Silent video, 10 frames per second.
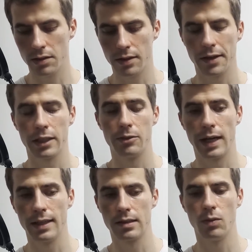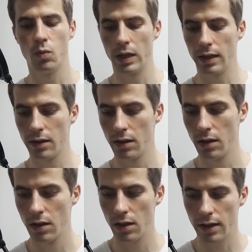it is characterized
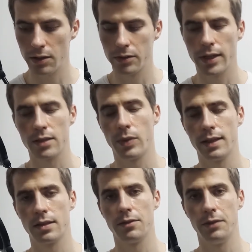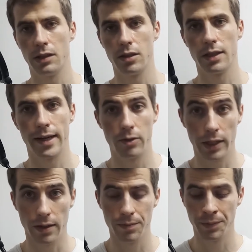by severe
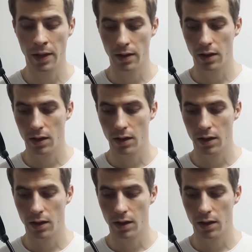diarrhea.